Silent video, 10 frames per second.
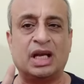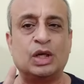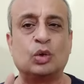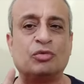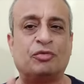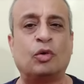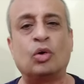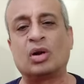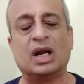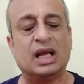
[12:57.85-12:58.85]
into
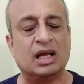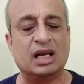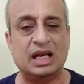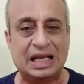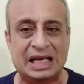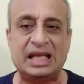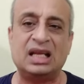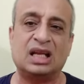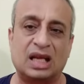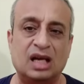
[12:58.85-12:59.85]
four
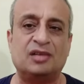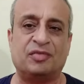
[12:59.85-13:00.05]
leading gilt